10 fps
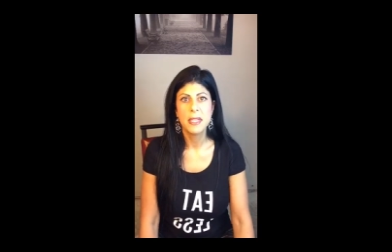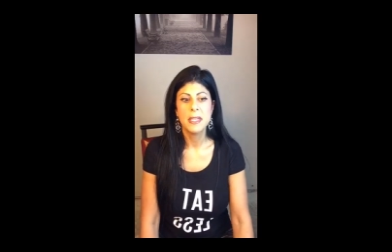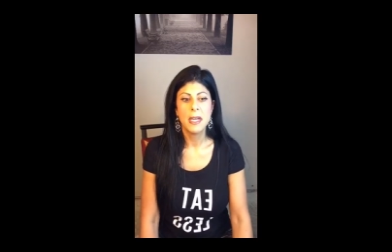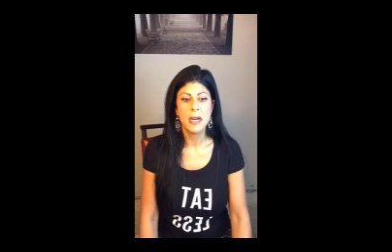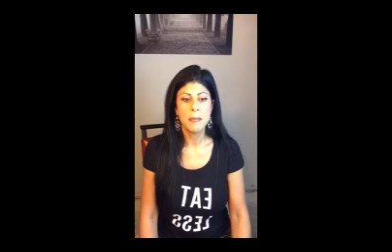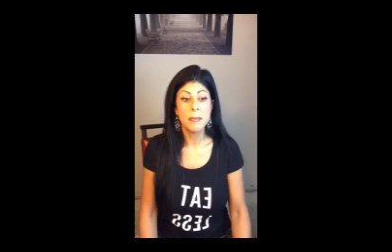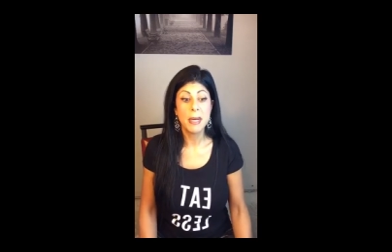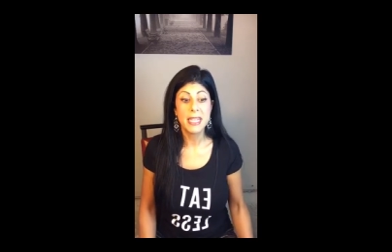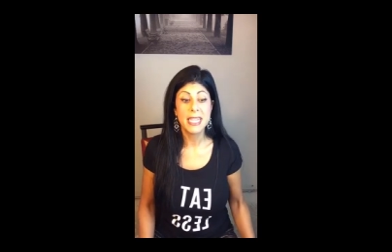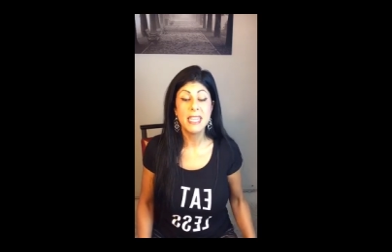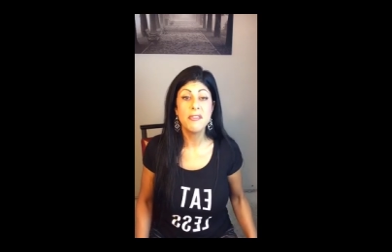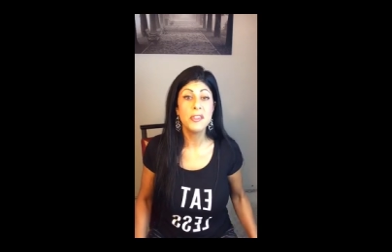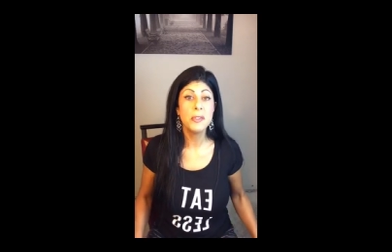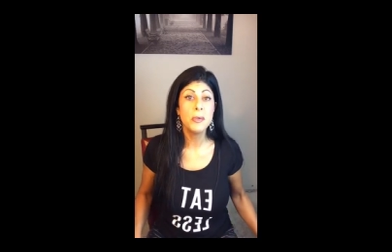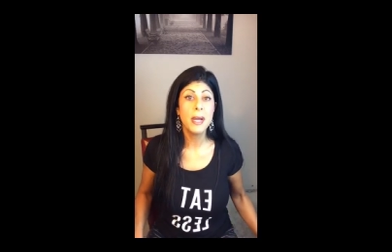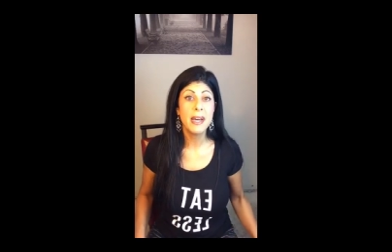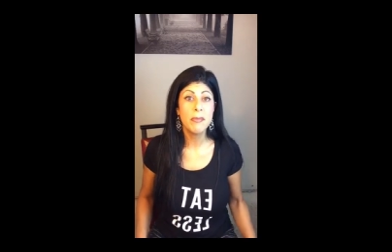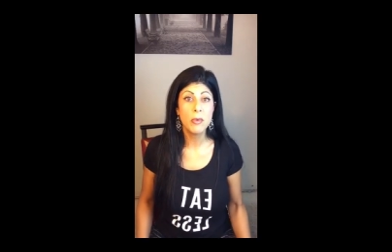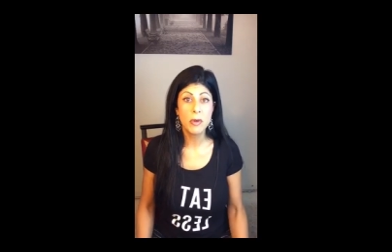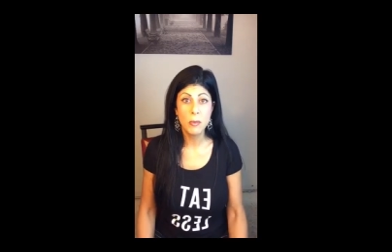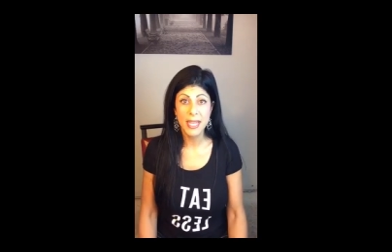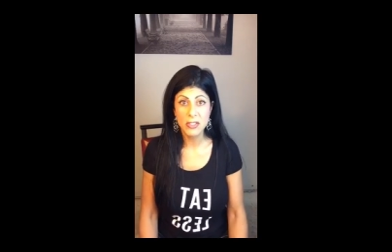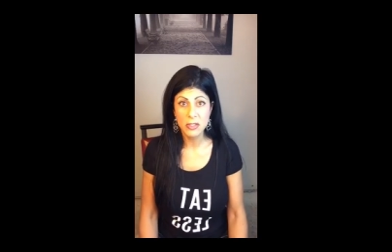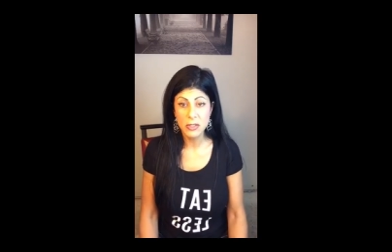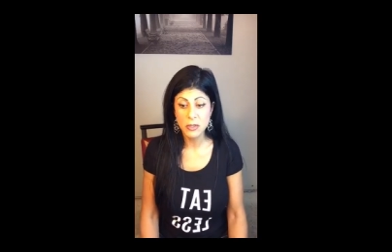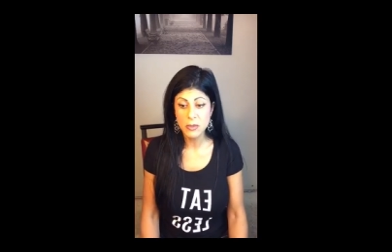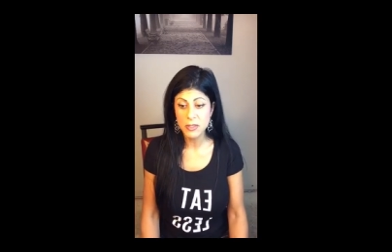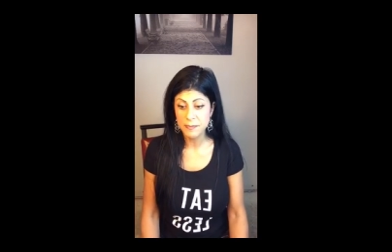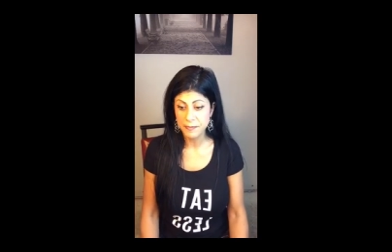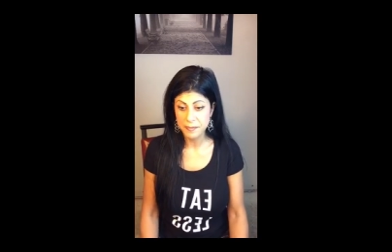But if you have more weight to lose,